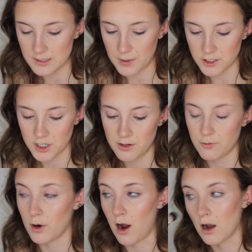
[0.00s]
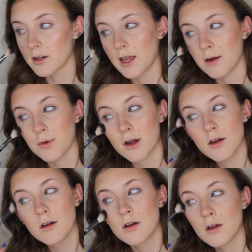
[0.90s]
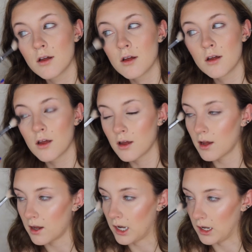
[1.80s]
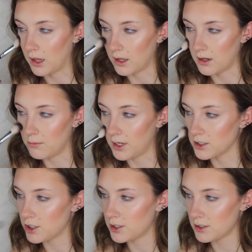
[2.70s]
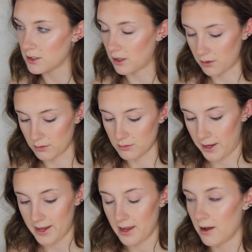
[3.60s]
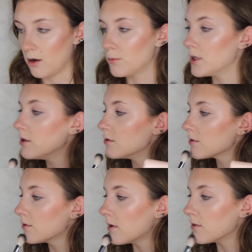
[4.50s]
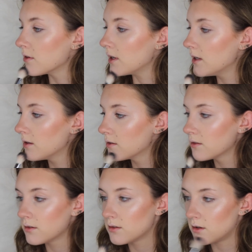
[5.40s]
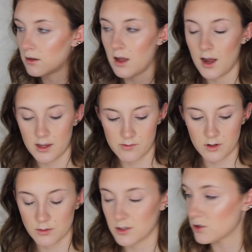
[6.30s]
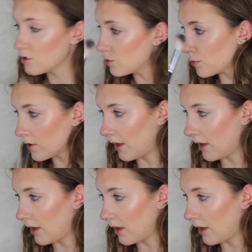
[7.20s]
especially for on camera and like in pictures. So I can't help but use Forever Lit a lot, even though it's super